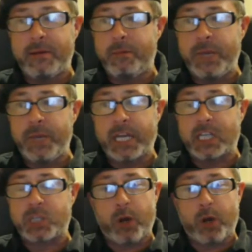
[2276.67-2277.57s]
being
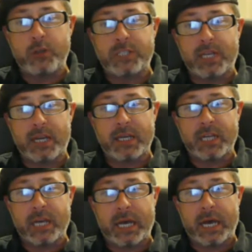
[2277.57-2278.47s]
exposed to
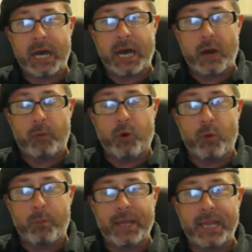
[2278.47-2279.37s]
a
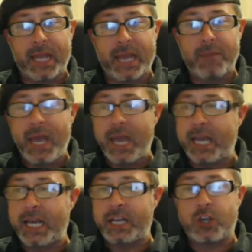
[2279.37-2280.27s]
role-playing game
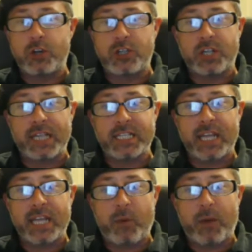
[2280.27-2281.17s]
and socialized
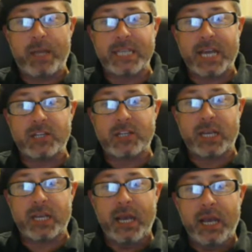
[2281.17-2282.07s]
in that way is
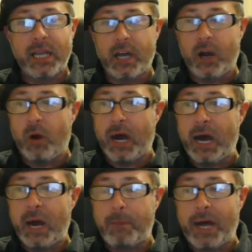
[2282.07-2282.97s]
actually
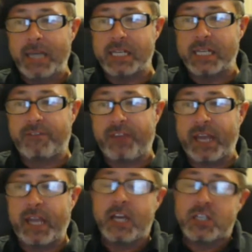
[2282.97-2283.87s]
a positive
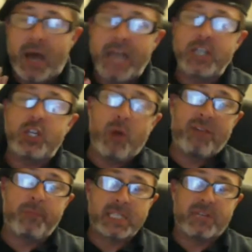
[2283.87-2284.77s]
thing. So I do
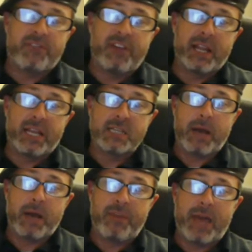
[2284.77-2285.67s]
have mixed feelings
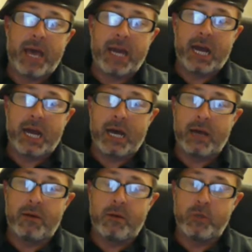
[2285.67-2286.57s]
about that,
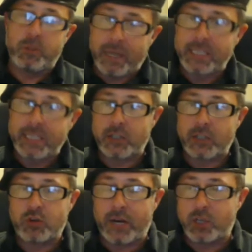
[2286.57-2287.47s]
which might sound
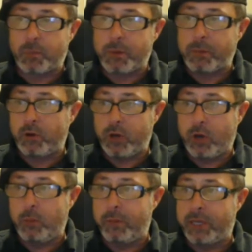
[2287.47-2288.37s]
strange to people who
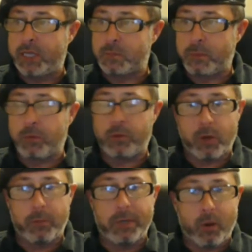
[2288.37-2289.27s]
know me, because people who
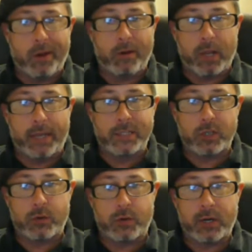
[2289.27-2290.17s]
know me know I don't like
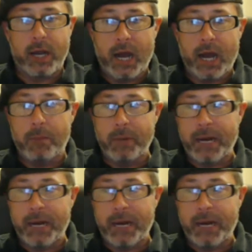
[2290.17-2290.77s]
children. But I